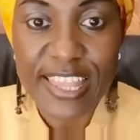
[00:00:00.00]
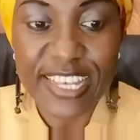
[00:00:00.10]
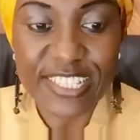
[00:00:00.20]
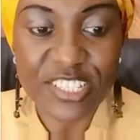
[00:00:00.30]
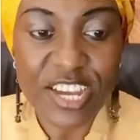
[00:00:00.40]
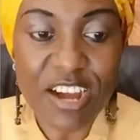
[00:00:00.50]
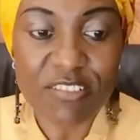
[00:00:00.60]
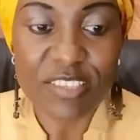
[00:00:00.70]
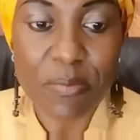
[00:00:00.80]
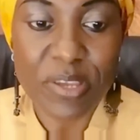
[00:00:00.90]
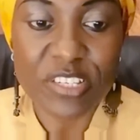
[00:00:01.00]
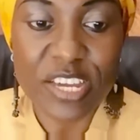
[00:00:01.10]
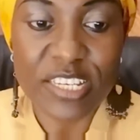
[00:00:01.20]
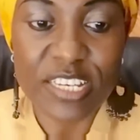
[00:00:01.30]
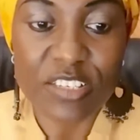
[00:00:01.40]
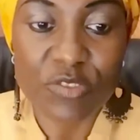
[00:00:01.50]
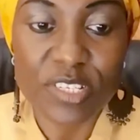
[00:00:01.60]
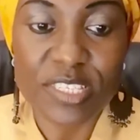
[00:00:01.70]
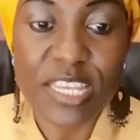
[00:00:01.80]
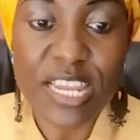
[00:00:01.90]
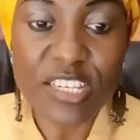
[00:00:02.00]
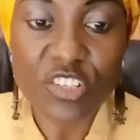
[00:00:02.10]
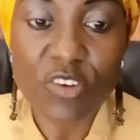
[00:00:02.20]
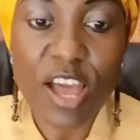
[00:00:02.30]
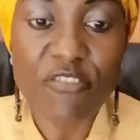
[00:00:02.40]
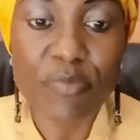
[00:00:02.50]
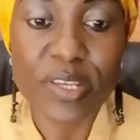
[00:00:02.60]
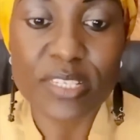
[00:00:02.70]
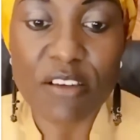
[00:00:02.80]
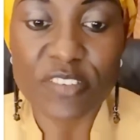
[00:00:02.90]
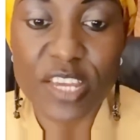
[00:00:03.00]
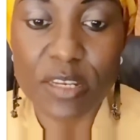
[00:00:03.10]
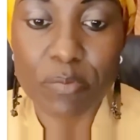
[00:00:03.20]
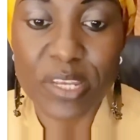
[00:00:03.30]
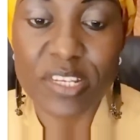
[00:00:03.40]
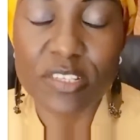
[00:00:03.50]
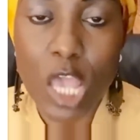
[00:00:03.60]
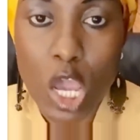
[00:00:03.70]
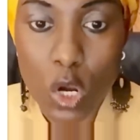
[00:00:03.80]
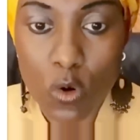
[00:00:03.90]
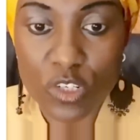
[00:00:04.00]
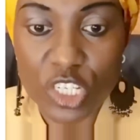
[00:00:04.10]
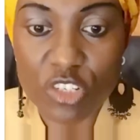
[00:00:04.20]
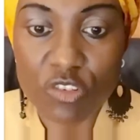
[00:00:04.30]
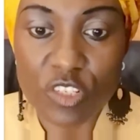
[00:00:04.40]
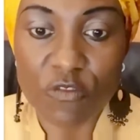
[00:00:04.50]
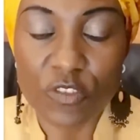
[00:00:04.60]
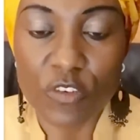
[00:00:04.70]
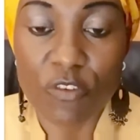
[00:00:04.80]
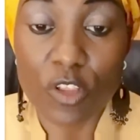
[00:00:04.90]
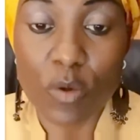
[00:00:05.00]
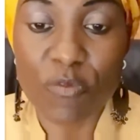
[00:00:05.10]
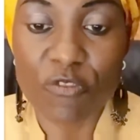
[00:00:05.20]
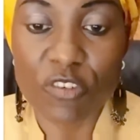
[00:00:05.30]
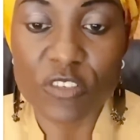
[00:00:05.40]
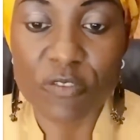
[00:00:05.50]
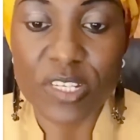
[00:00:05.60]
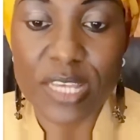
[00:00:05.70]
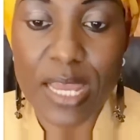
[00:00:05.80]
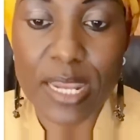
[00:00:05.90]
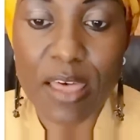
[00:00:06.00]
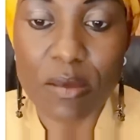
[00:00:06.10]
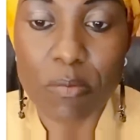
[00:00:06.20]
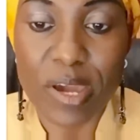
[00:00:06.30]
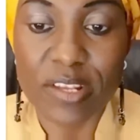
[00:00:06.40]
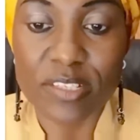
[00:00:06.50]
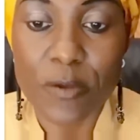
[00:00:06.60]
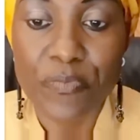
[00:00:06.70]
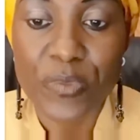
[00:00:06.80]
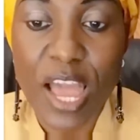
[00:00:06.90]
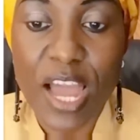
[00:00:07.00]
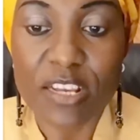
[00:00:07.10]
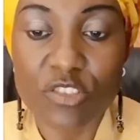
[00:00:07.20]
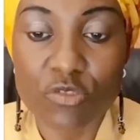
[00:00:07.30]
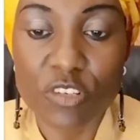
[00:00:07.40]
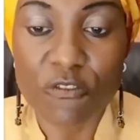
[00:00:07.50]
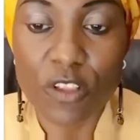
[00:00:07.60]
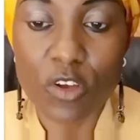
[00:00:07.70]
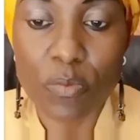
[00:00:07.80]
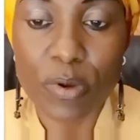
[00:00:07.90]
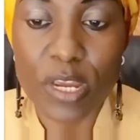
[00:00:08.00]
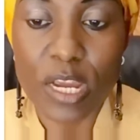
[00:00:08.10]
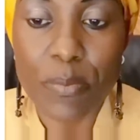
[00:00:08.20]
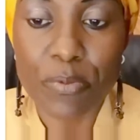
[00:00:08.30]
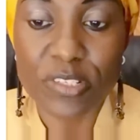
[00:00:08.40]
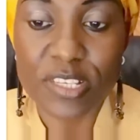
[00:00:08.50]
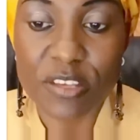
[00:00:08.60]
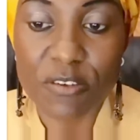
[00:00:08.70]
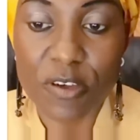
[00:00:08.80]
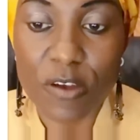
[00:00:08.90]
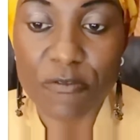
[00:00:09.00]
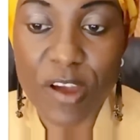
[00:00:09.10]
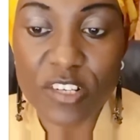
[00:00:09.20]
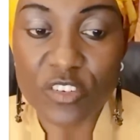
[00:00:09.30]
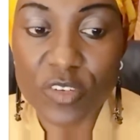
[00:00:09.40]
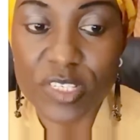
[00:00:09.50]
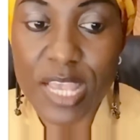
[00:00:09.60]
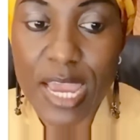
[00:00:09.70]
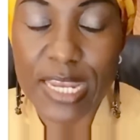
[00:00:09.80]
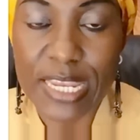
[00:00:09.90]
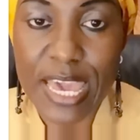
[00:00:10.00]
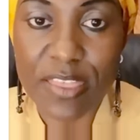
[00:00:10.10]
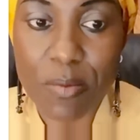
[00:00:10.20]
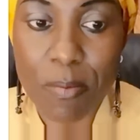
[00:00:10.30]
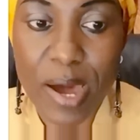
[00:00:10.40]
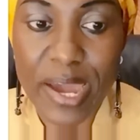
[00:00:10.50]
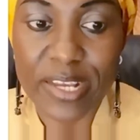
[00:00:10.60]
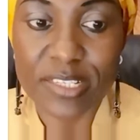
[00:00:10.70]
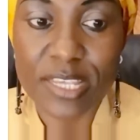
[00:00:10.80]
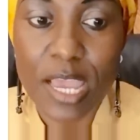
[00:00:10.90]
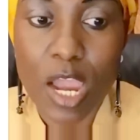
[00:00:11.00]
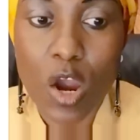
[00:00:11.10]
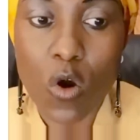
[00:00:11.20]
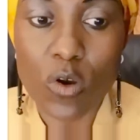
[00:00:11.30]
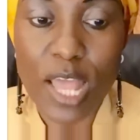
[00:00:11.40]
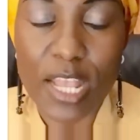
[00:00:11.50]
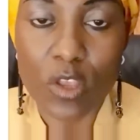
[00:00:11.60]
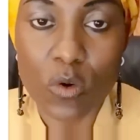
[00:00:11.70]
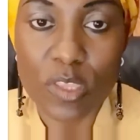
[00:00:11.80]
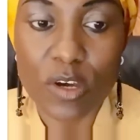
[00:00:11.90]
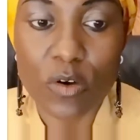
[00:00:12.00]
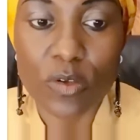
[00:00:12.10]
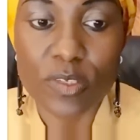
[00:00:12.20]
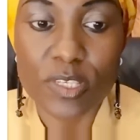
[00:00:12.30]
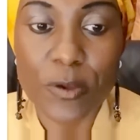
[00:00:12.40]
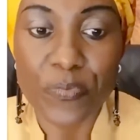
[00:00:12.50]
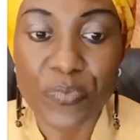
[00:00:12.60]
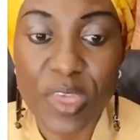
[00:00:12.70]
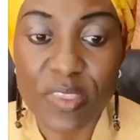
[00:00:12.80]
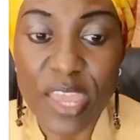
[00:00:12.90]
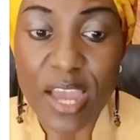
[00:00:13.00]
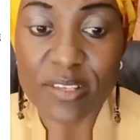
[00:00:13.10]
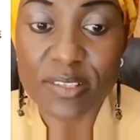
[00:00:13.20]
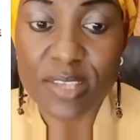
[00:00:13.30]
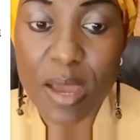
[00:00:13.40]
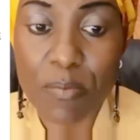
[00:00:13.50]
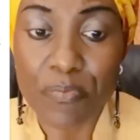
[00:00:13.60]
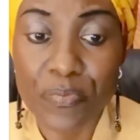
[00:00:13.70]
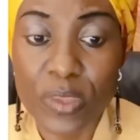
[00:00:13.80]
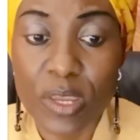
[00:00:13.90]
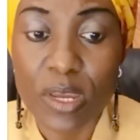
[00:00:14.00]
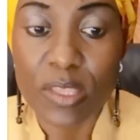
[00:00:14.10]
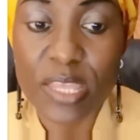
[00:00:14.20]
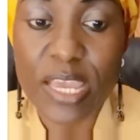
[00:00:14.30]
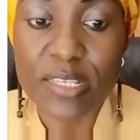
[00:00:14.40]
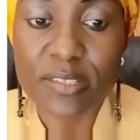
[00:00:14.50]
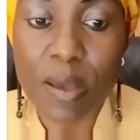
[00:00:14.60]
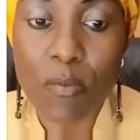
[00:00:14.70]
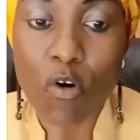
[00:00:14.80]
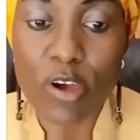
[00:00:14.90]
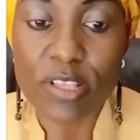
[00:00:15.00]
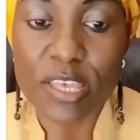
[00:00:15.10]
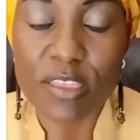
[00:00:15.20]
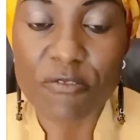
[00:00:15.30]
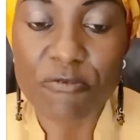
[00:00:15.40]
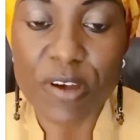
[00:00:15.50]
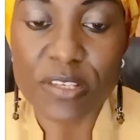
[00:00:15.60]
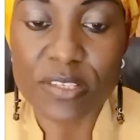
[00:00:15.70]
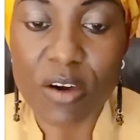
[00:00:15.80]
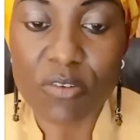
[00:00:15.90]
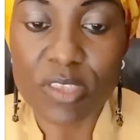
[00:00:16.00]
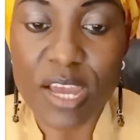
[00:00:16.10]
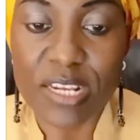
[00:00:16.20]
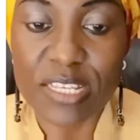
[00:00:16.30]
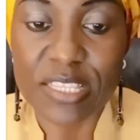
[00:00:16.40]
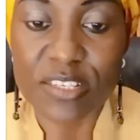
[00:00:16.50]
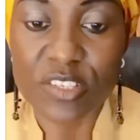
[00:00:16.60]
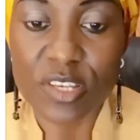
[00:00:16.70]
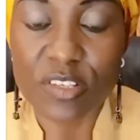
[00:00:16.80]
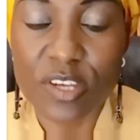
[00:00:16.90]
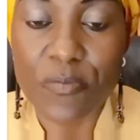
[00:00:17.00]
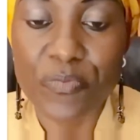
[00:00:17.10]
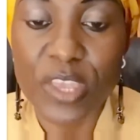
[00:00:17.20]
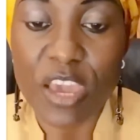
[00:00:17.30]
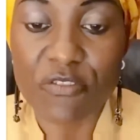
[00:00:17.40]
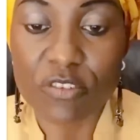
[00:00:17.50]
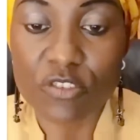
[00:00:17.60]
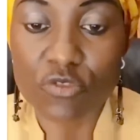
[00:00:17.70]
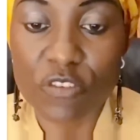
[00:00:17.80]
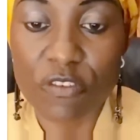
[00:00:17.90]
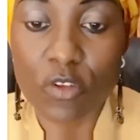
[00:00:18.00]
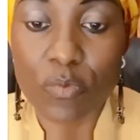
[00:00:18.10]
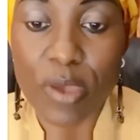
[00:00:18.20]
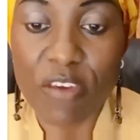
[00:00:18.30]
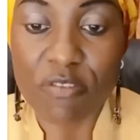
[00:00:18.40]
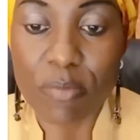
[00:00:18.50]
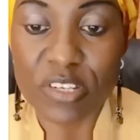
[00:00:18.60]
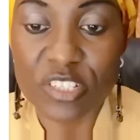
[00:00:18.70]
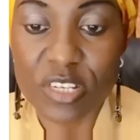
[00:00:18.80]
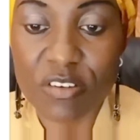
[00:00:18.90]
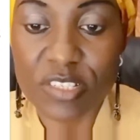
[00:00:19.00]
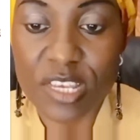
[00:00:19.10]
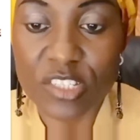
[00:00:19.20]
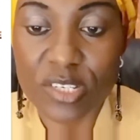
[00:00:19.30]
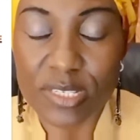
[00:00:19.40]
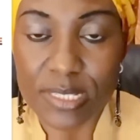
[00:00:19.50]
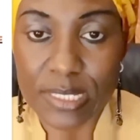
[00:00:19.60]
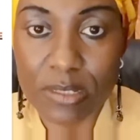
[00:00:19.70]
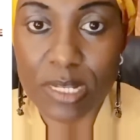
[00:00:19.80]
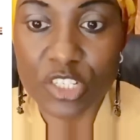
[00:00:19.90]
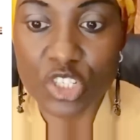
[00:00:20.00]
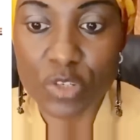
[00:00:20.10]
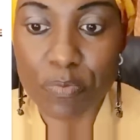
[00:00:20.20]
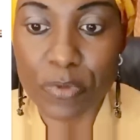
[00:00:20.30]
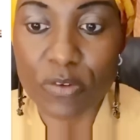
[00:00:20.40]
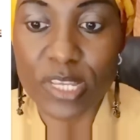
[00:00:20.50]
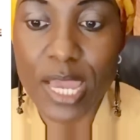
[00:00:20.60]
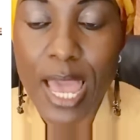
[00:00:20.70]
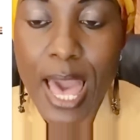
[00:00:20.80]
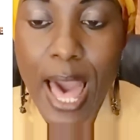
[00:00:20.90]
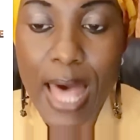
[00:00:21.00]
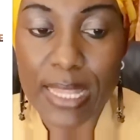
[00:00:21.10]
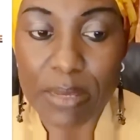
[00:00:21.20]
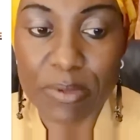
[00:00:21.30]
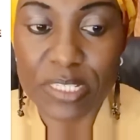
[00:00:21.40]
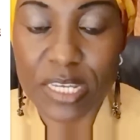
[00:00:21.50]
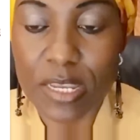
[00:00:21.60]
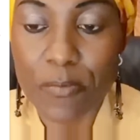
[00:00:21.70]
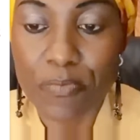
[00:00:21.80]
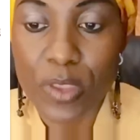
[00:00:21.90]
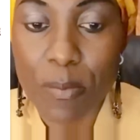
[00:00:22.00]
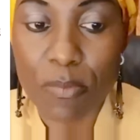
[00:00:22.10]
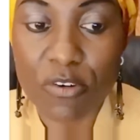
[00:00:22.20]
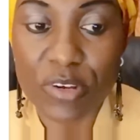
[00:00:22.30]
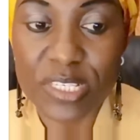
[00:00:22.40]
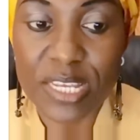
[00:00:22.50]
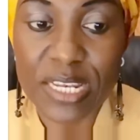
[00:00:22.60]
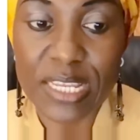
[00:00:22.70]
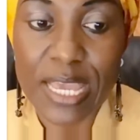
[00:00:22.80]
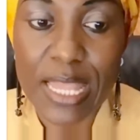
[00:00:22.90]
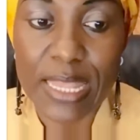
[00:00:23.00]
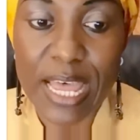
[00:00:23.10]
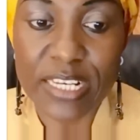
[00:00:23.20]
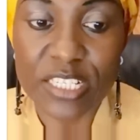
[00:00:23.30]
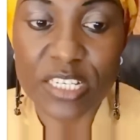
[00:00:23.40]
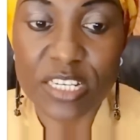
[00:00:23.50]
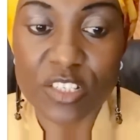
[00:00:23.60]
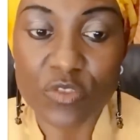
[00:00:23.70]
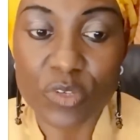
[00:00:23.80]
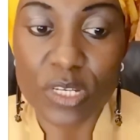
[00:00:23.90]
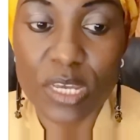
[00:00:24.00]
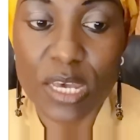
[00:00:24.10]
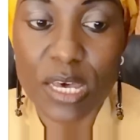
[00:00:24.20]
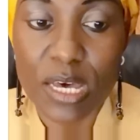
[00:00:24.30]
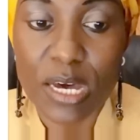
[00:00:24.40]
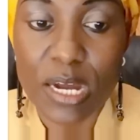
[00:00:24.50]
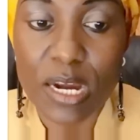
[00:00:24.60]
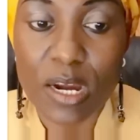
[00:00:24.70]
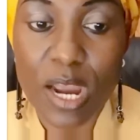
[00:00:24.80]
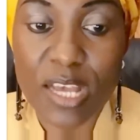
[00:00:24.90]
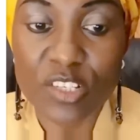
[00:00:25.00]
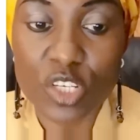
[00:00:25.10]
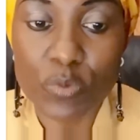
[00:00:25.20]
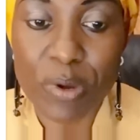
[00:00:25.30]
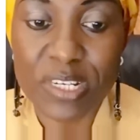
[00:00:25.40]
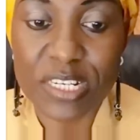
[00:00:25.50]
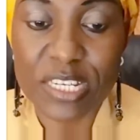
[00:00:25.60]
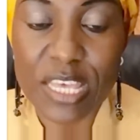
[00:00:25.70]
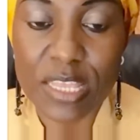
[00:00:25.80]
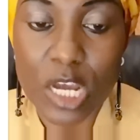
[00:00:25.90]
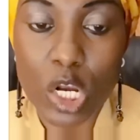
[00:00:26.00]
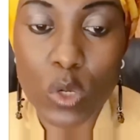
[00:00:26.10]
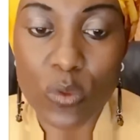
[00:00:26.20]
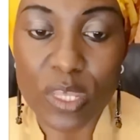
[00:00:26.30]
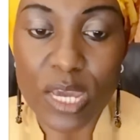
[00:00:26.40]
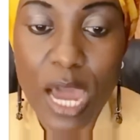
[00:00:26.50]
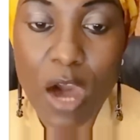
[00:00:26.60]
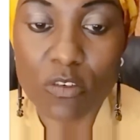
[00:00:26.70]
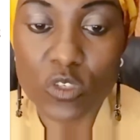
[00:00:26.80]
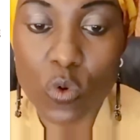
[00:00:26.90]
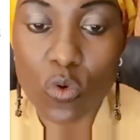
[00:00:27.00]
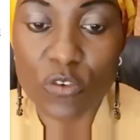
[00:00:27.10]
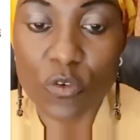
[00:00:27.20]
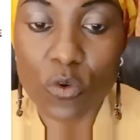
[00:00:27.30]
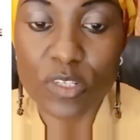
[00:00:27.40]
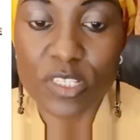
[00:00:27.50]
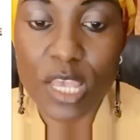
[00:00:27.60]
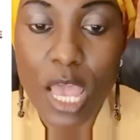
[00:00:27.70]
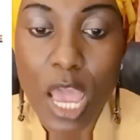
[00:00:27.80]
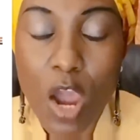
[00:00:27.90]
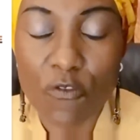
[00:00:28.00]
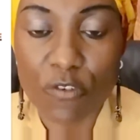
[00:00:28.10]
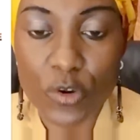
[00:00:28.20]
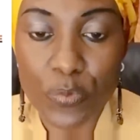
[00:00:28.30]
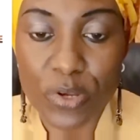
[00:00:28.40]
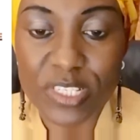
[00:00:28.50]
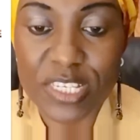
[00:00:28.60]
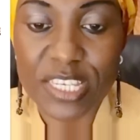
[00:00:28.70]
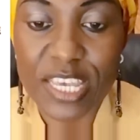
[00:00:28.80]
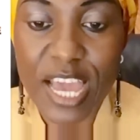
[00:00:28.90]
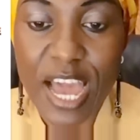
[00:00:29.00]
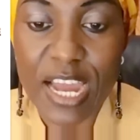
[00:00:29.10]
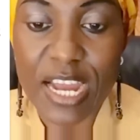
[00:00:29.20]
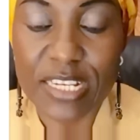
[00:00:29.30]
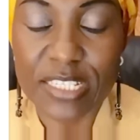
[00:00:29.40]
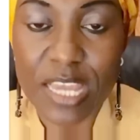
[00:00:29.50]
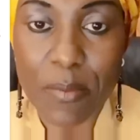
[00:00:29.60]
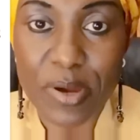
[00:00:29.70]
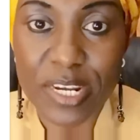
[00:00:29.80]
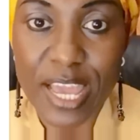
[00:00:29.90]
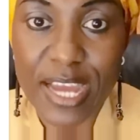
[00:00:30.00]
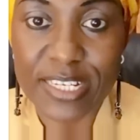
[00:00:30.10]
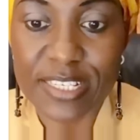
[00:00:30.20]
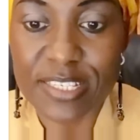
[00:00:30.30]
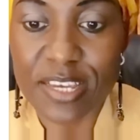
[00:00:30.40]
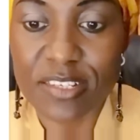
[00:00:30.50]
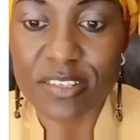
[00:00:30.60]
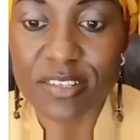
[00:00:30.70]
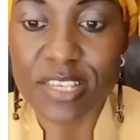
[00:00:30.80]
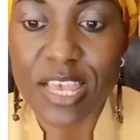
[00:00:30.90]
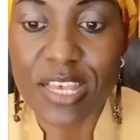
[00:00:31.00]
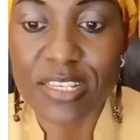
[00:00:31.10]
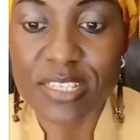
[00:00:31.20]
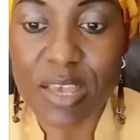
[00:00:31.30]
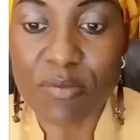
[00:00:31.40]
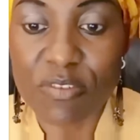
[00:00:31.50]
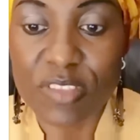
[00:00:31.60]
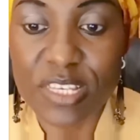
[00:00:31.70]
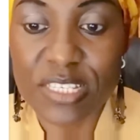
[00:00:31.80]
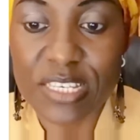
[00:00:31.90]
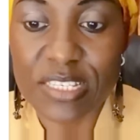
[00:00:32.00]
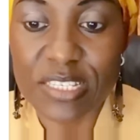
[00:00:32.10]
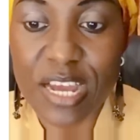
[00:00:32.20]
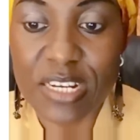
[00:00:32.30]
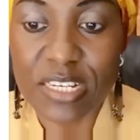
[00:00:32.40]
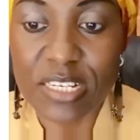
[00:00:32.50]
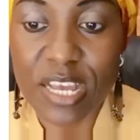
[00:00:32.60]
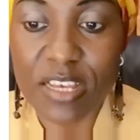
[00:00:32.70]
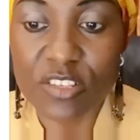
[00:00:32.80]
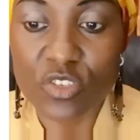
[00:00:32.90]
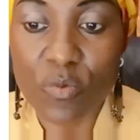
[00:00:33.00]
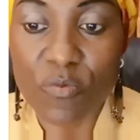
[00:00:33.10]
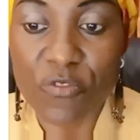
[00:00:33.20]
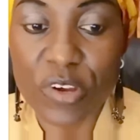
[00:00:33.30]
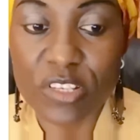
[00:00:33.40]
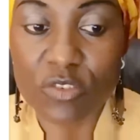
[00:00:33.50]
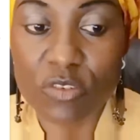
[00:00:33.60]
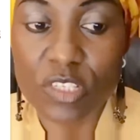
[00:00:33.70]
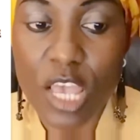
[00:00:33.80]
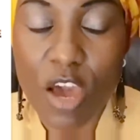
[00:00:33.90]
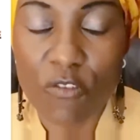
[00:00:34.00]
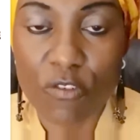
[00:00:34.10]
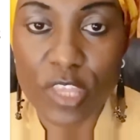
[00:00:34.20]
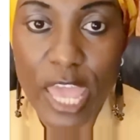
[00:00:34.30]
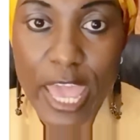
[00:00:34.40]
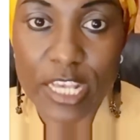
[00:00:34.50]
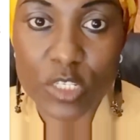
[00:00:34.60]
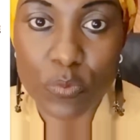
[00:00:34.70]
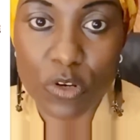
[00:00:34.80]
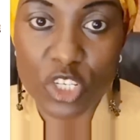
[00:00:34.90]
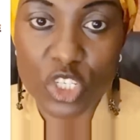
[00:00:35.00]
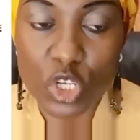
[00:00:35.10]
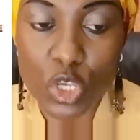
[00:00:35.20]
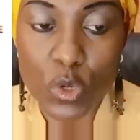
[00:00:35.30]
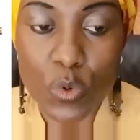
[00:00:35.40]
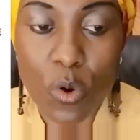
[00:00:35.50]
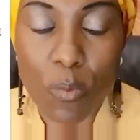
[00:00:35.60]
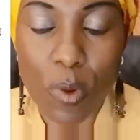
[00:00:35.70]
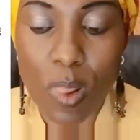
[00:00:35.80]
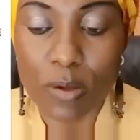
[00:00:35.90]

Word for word: Let's check out the major industries. The national government, after independence, continued to develop phosphate and other mines and to develop uh, processing factories near the mines all along the coast. There are some there is some oil in the far south and in the center efforts to develop heavy machinery such as steel and shipbuilding are limited. More recently, light industry uh, has expanded in the clothing, household goods, food processing, and diamond cutting sectors. Some of this is done in custom-free zones for the export to Europe.